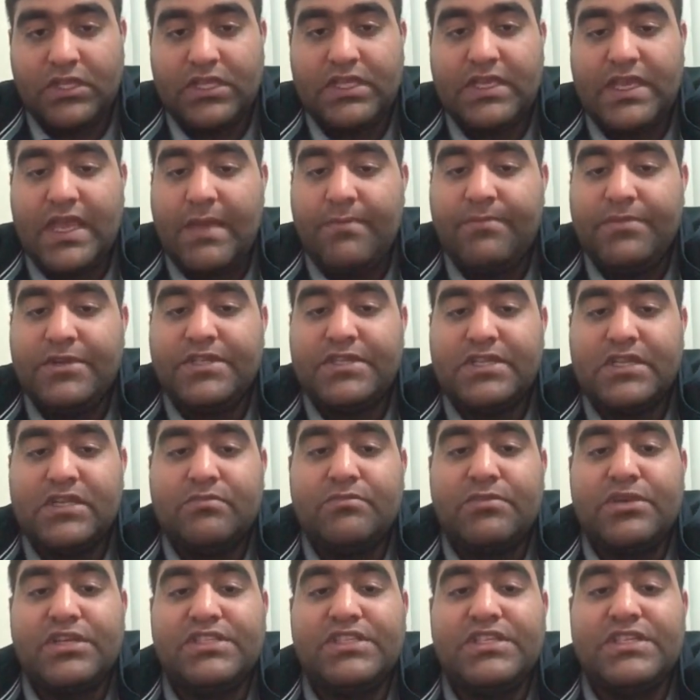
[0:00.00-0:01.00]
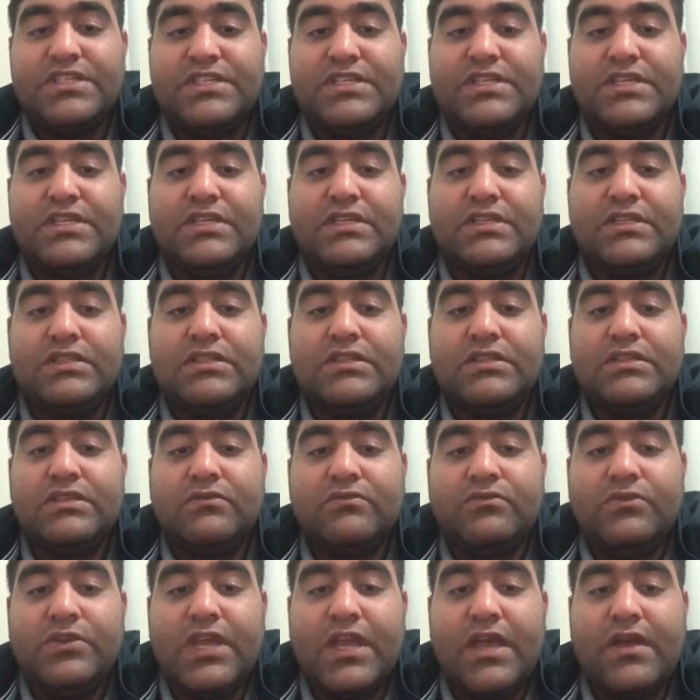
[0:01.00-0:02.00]
capital budgeting,
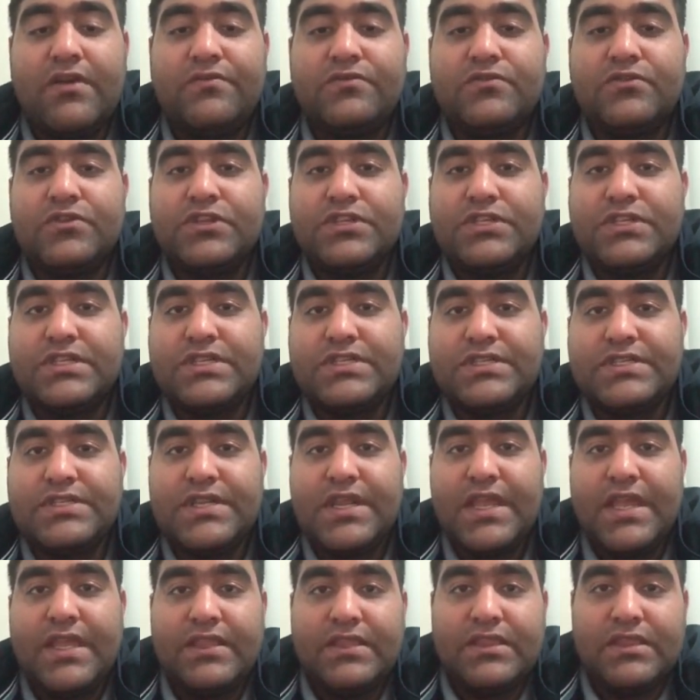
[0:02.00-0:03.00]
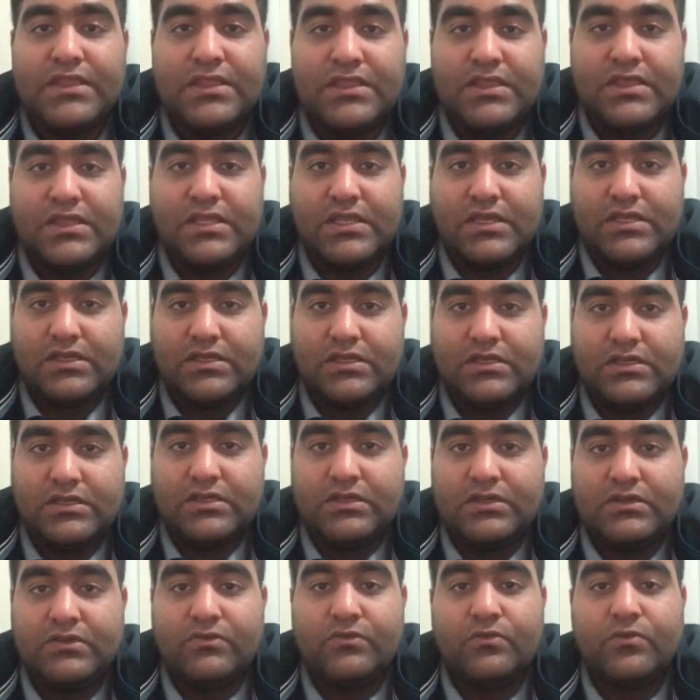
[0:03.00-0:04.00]
we have to understand the
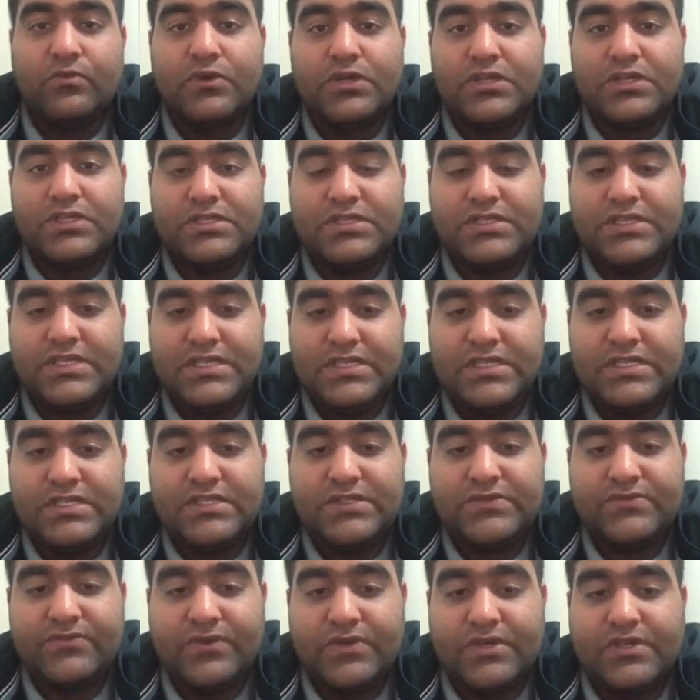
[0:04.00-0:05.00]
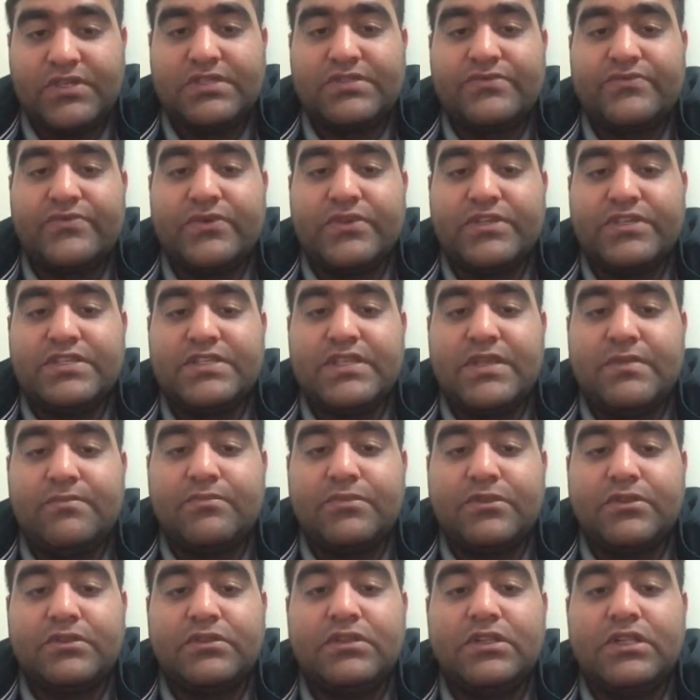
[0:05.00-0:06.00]
wordings first. For
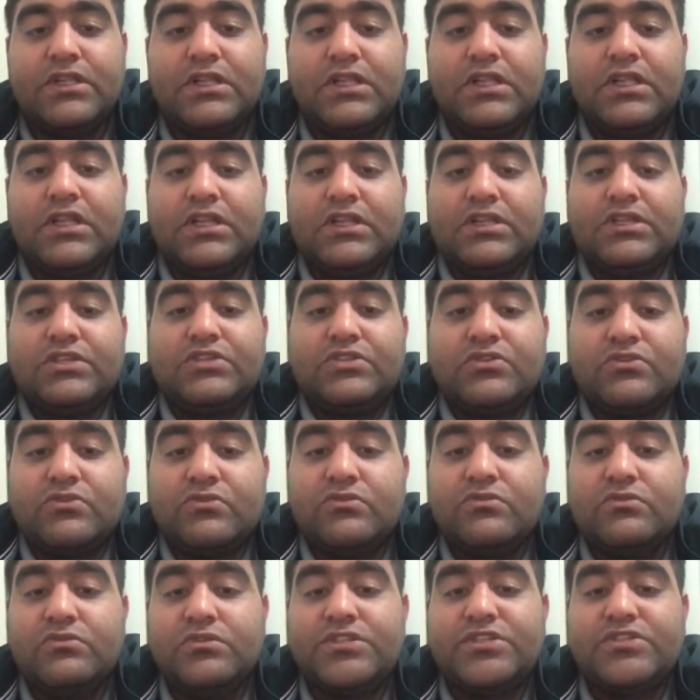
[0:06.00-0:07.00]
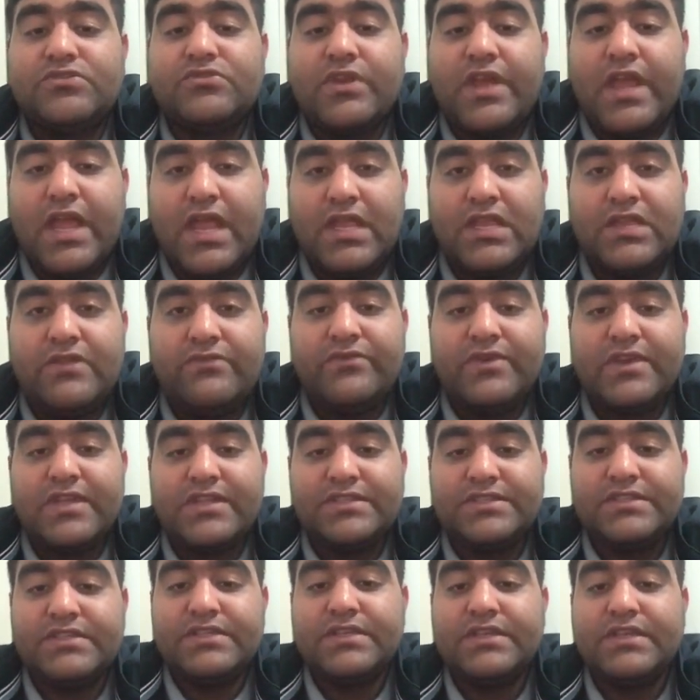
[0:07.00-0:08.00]
example, tools to
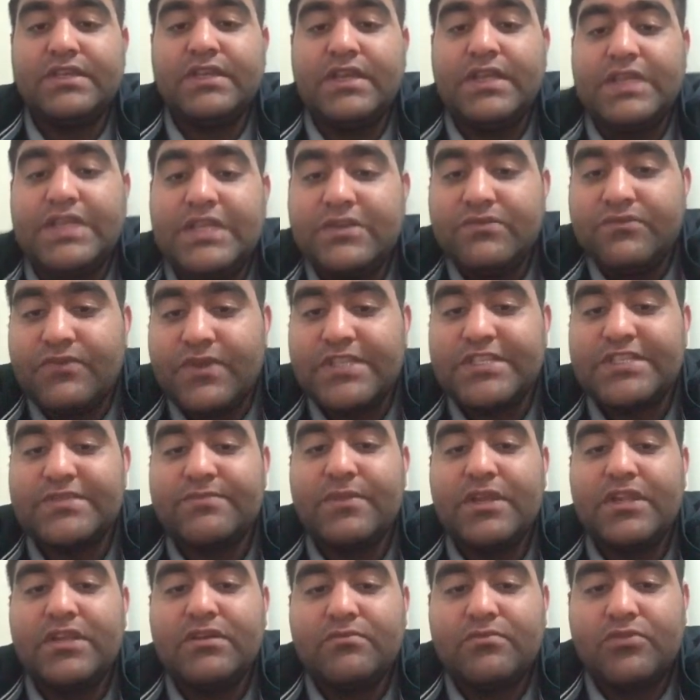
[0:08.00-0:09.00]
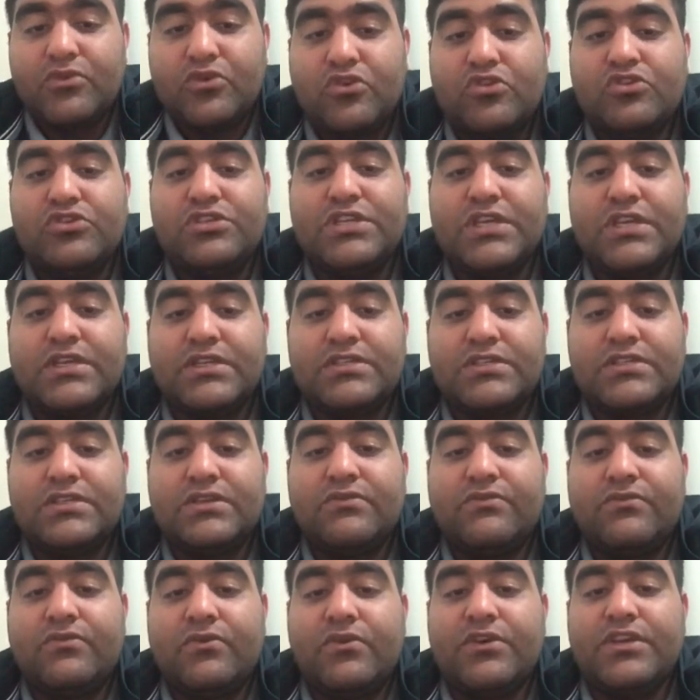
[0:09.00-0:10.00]
elevate investment project,
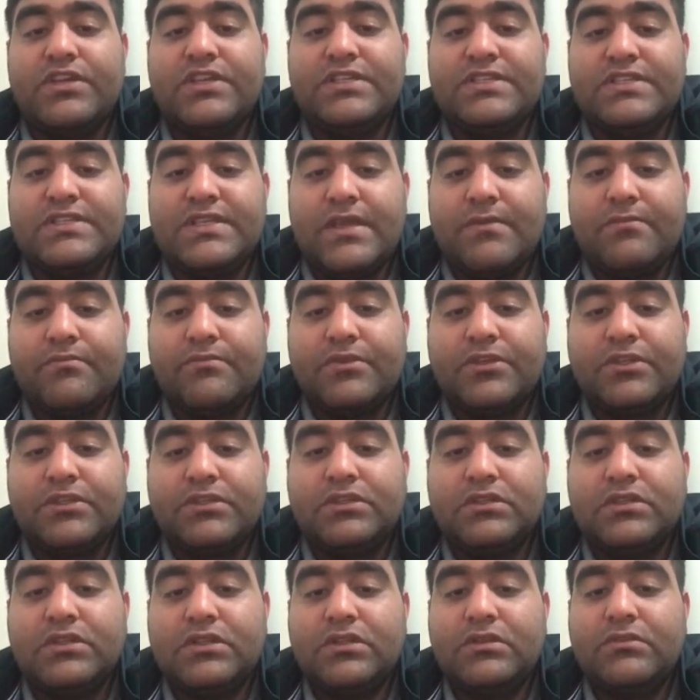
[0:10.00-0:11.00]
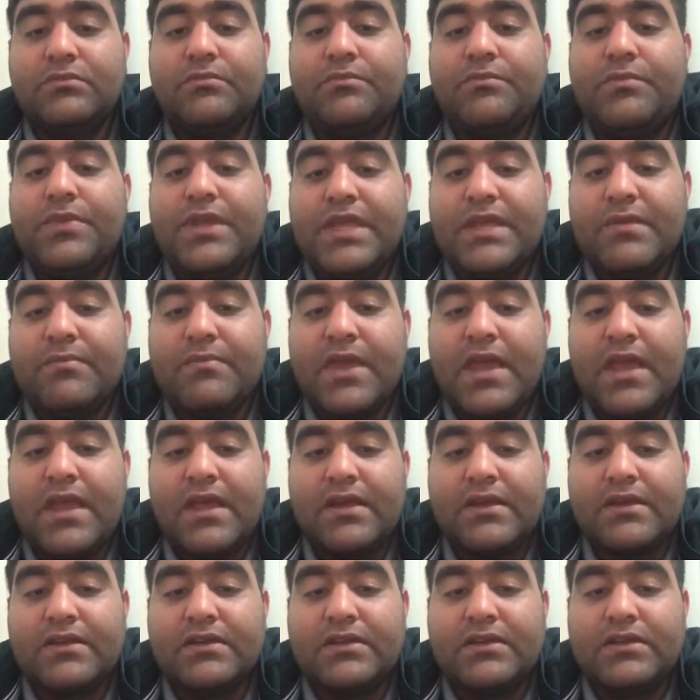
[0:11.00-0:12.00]
for example
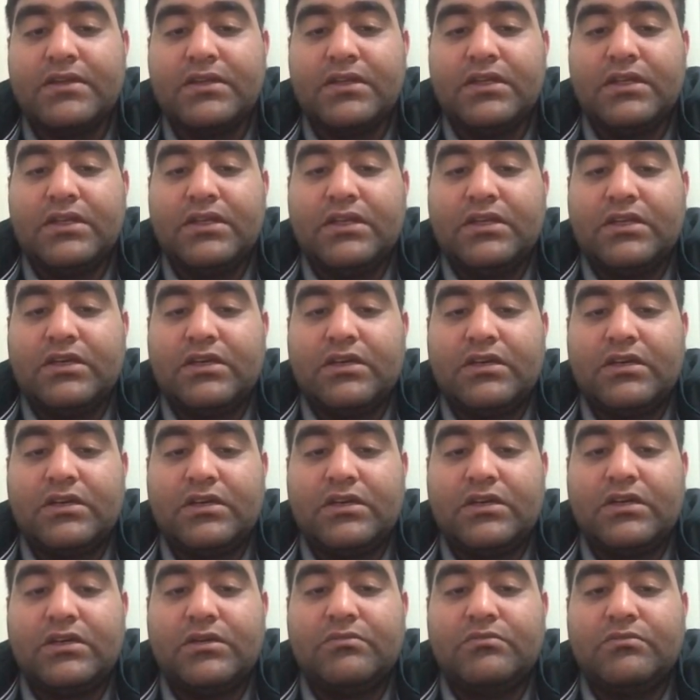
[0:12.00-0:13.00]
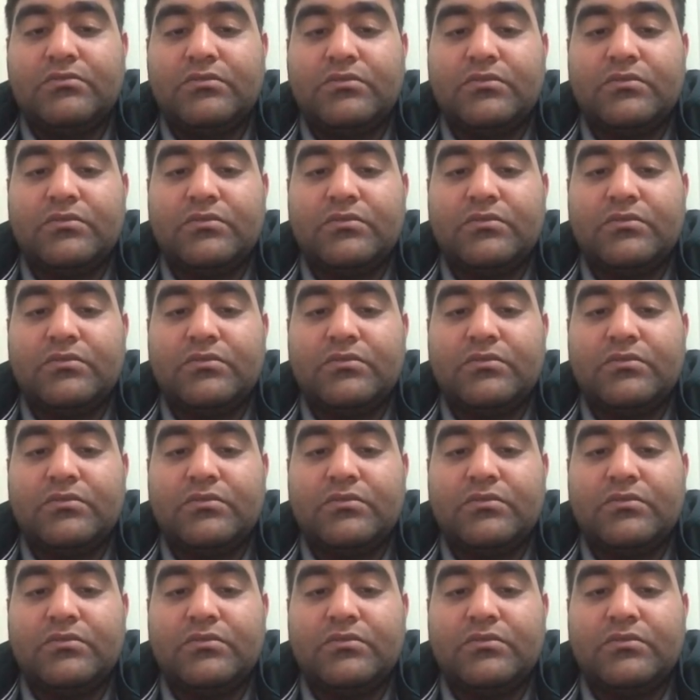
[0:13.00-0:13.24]
payback, um,